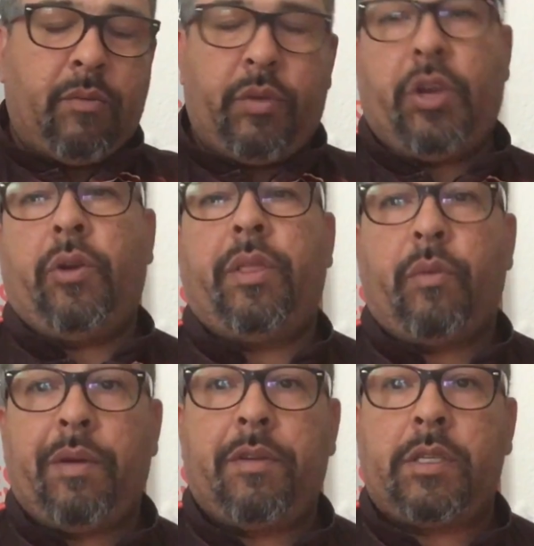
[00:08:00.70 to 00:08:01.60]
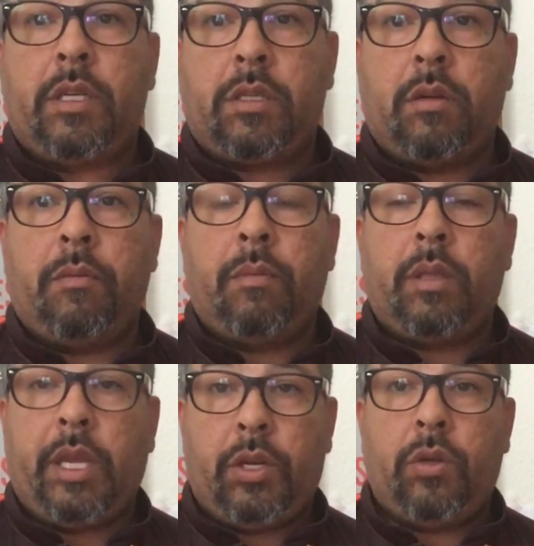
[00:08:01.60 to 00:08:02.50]
when you're in the river system,
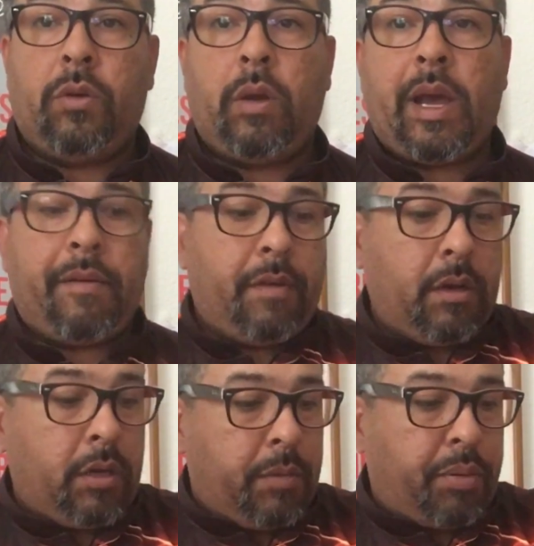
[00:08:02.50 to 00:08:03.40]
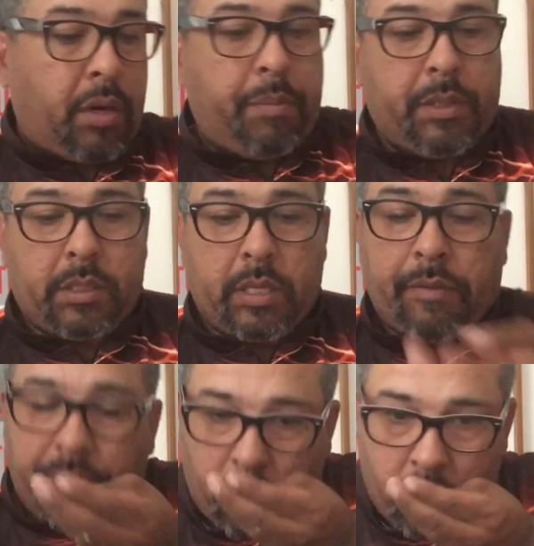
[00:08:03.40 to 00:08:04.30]
they do have a good purpose.
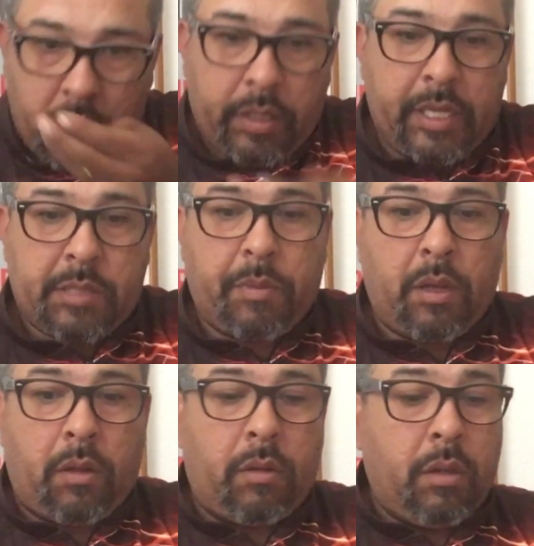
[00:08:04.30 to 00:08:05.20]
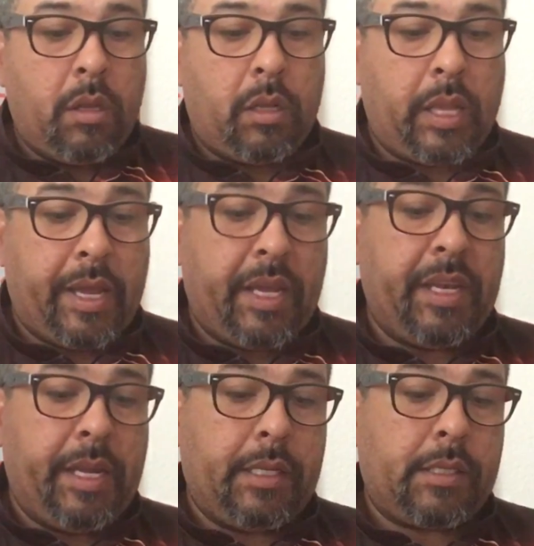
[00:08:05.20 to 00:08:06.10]
For one, they smell like
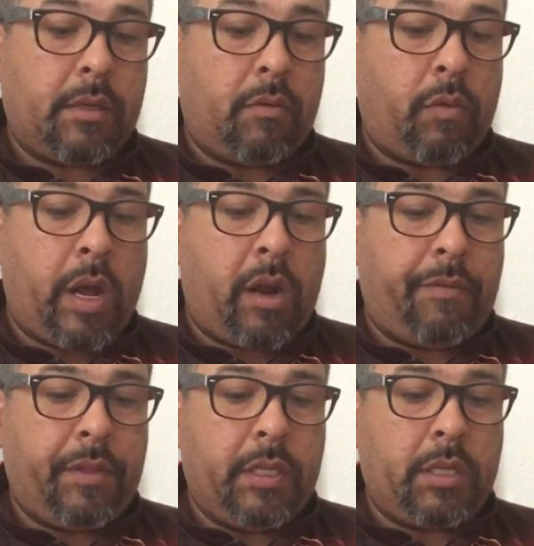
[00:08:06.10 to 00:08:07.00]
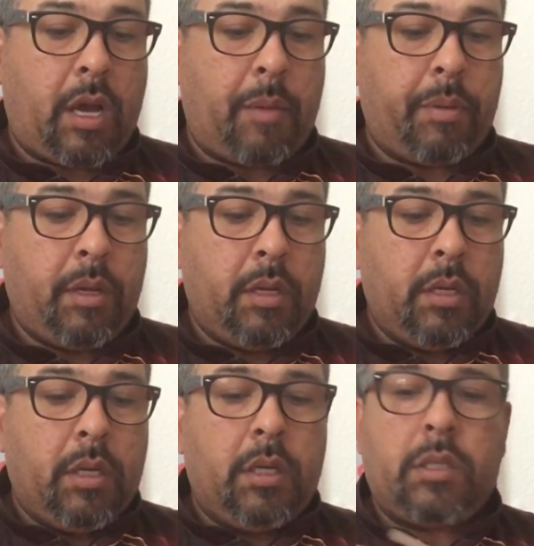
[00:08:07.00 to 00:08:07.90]
anise right off of the top.
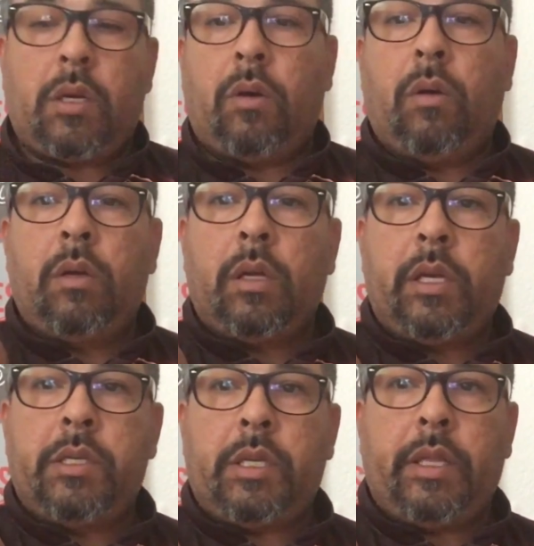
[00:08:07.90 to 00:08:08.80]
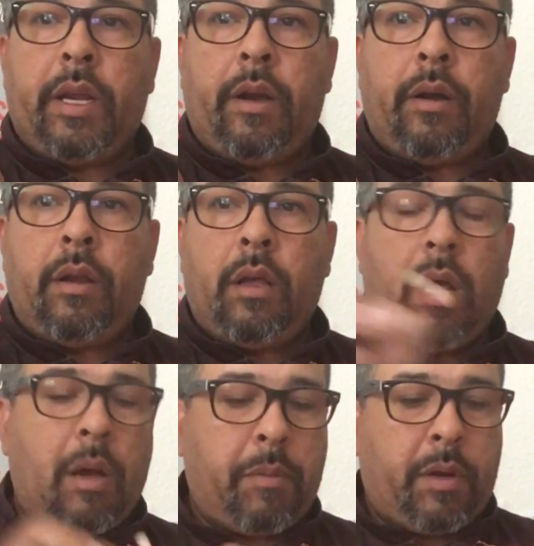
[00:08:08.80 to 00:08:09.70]
So you see there,
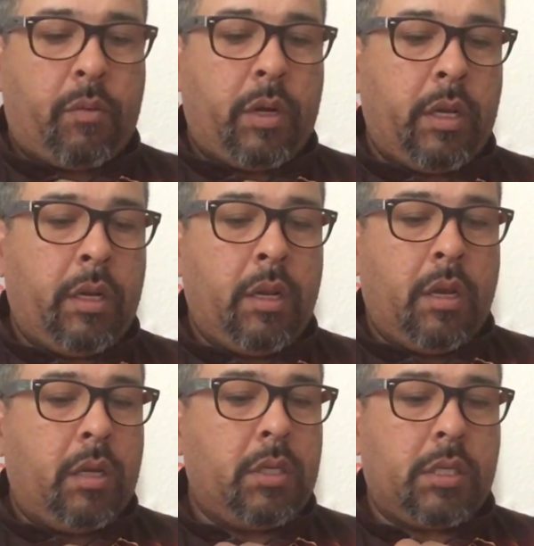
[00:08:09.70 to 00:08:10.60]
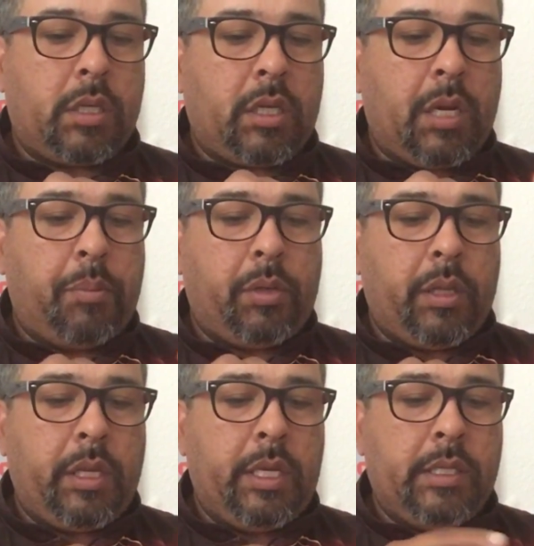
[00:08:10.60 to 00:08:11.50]
I'm gonna run just a couple of
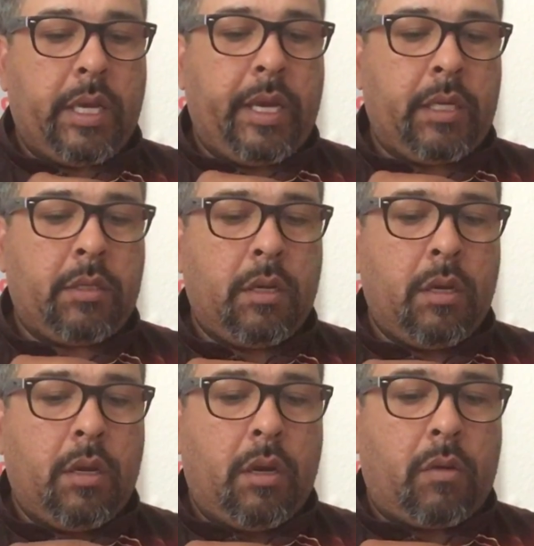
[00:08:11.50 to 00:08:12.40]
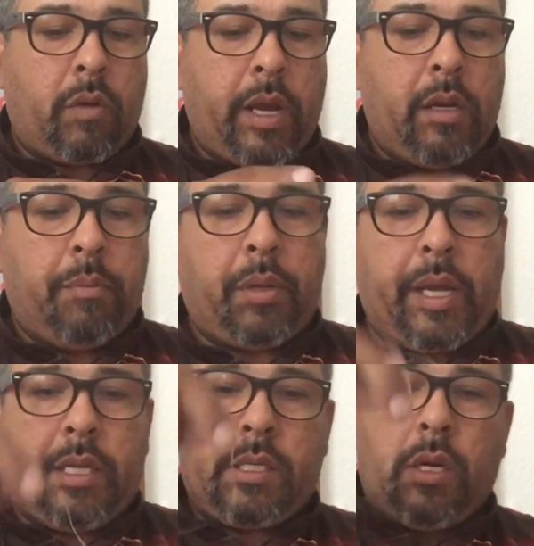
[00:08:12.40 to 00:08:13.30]
these eggs right up
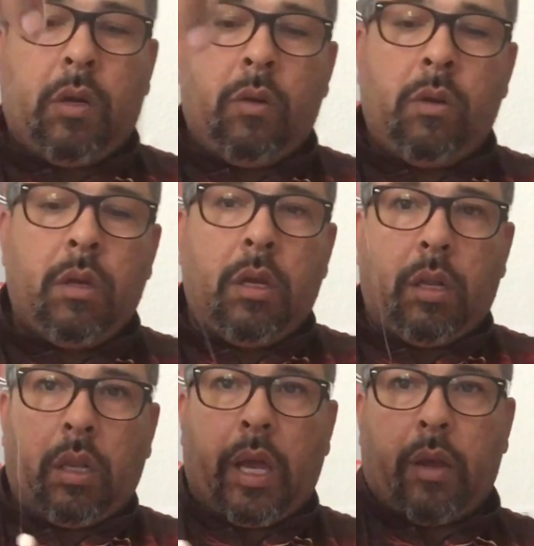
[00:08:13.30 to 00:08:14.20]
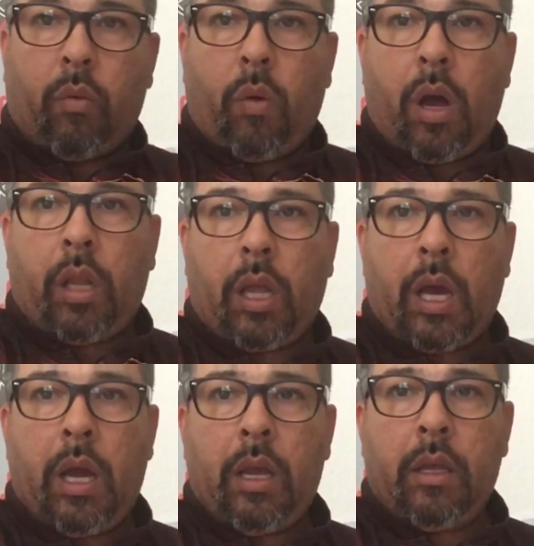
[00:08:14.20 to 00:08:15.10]
like so, like
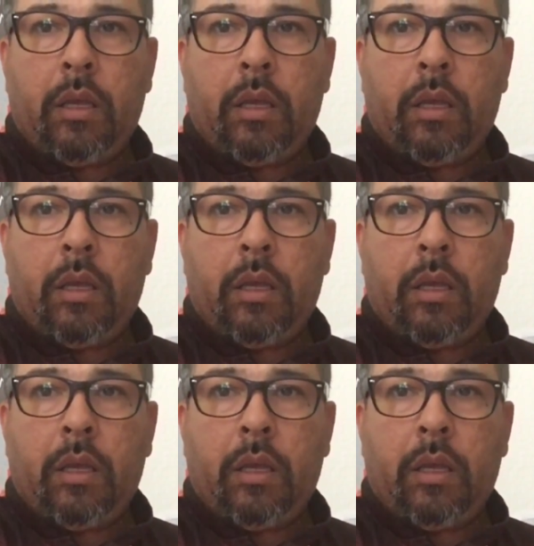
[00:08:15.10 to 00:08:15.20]
voila.